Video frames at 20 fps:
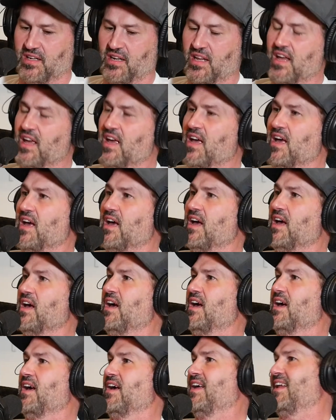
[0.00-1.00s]
Hi,
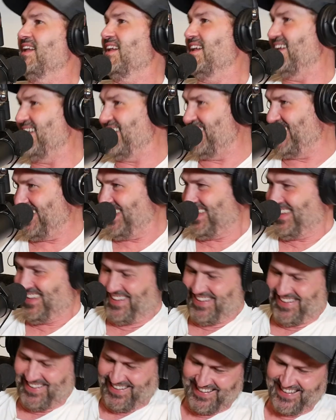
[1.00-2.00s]
Clayton.
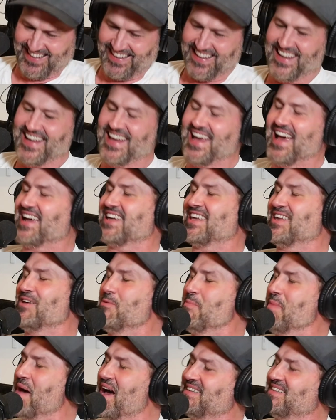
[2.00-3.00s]

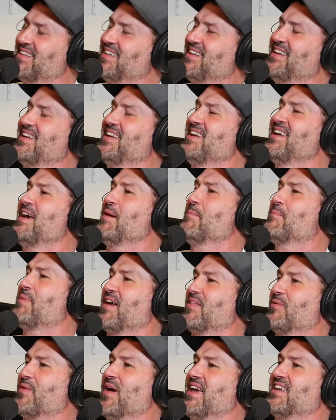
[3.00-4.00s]
That's Susie, by the way.